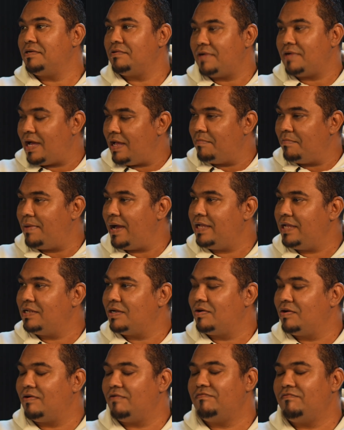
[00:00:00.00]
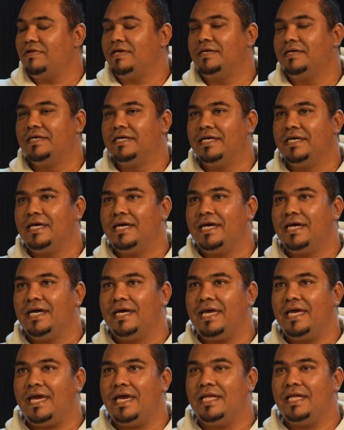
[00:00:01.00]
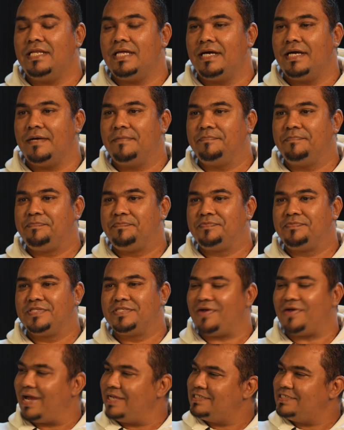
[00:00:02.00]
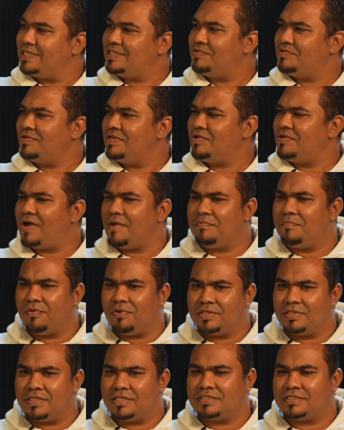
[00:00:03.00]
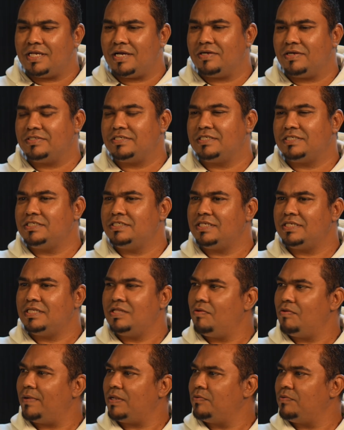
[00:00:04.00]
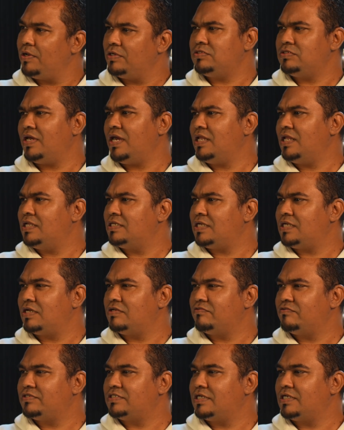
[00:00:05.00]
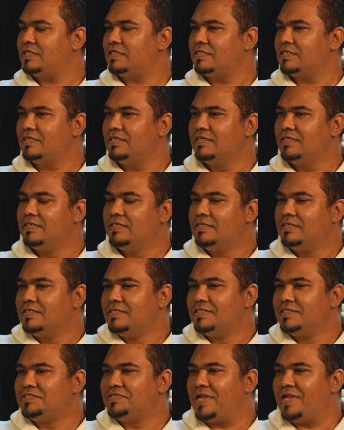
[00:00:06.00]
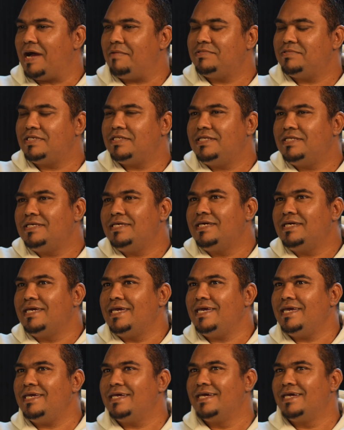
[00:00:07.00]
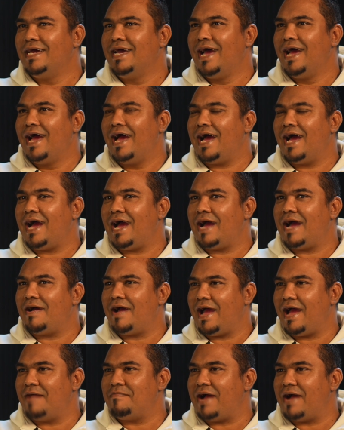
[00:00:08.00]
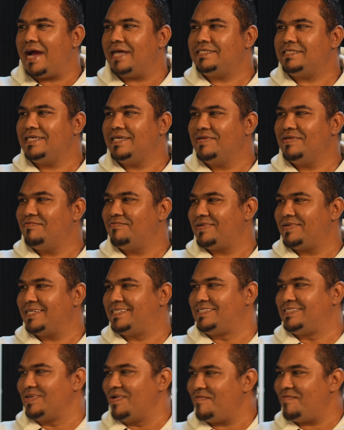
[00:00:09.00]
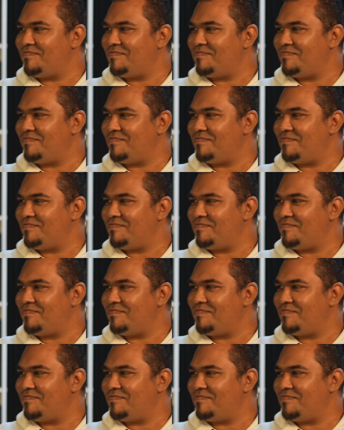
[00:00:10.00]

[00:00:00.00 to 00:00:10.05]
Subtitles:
I'll buy the coffee. And so I said to her, I bought this house. And she said, no, but we also had this house for sale. So now I'm sitting here, hey, I'm asking you for a job.